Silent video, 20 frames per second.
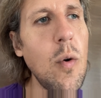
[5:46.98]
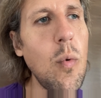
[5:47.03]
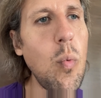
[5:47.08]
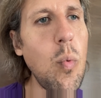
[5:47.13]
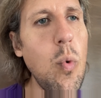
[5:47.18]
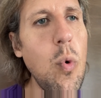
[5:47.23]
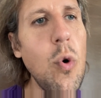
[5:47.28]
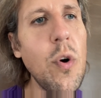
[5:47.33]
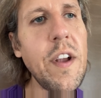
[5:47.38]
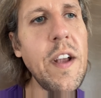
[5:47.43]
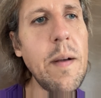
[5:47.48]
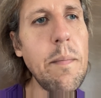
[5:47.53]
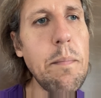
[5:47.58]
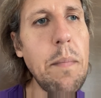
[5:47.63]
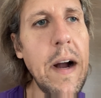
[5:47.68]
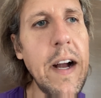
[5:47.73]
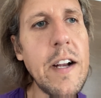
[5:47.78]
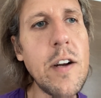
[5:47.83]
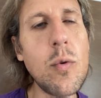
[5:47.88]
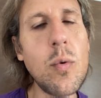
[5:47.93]
Walking
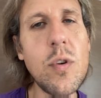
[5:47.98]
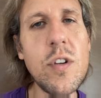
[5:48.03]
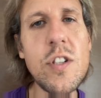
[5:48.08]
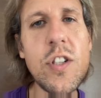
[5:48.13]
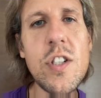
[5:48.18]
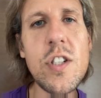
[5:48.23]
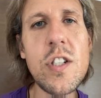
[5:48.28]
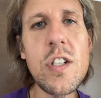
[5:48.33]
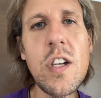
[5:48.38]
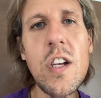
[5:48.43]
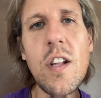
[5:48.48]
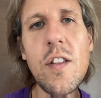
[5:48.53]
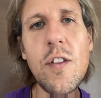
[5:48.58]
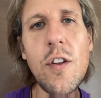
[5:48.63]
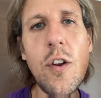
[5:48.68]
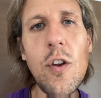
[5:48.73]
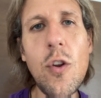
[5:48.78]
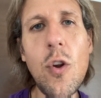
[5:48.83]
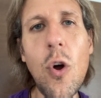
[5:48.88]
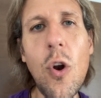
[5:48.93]
backwards, the
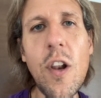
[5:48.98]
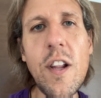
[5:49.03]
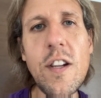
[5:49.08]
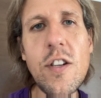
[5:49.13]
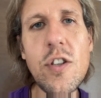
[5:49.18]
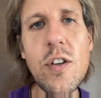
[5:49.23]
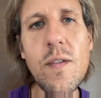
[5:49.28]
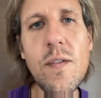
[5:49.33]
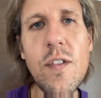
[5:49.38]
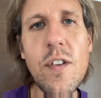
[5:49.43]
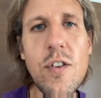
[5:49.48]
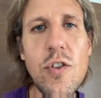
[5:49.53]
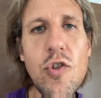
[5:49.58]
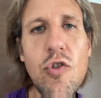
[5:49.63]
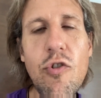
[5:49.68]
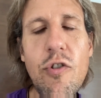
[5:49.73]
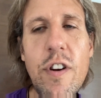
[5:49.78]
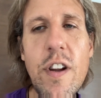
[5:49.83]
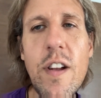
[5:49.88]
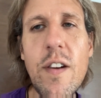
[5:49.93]
knowledge of the
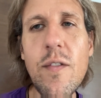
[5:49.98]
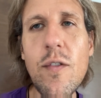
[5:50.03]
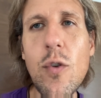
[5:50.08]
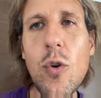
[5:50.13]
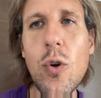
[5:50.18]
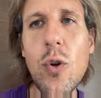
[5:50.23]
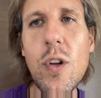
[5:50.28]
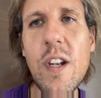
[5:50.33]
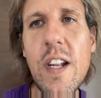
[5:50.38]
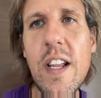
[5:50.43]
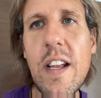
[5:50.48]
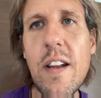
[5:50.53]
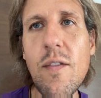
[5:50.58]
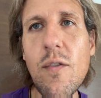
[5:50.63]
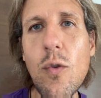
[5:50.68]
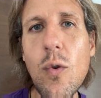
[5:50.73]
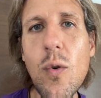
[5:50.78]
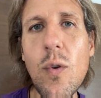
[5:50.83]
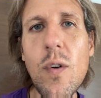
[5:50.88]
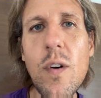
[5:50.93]
tree of good and
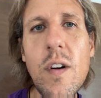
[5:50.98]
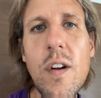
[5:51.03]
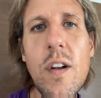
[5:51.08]
evil,